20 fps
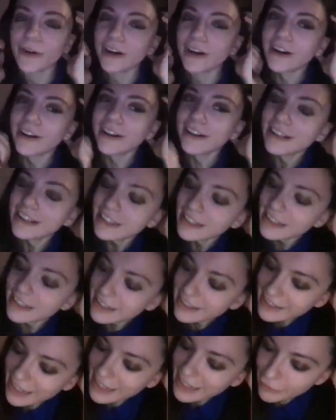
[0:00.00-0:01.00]
well,
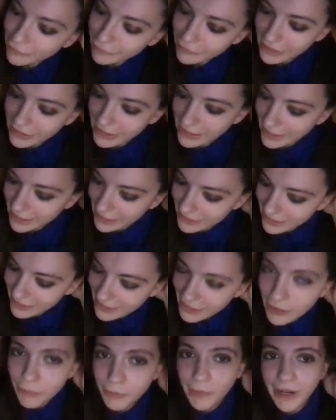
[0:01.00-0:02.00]
if I had
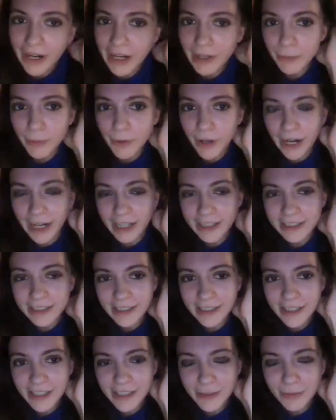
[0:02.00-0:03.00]
like a bad
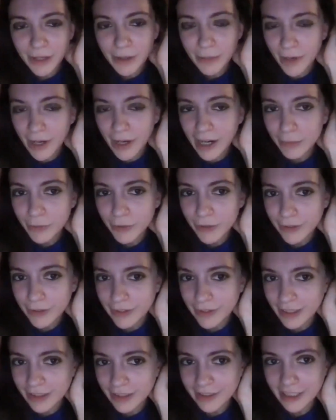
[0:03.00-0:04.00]
practice, my mom would
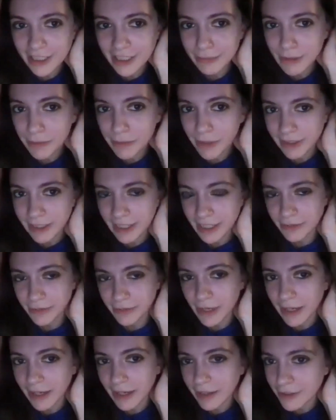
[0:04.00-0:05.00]
think that Ime
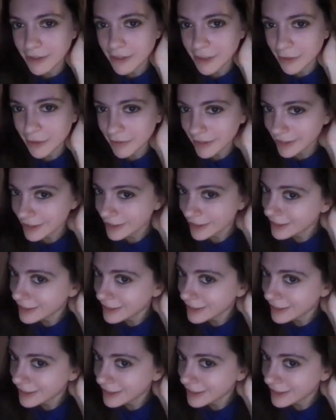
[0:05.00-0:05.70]
Matiasmeni or something.